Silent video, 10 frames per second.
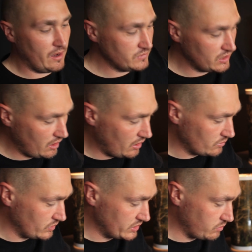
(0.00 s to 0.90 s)
am
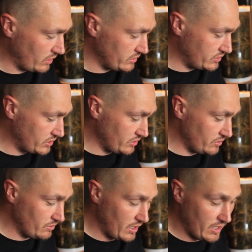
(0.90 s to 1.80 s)
denied which one
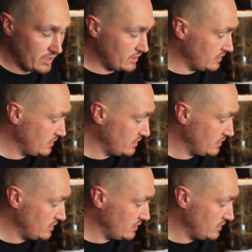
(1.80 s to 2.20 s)
to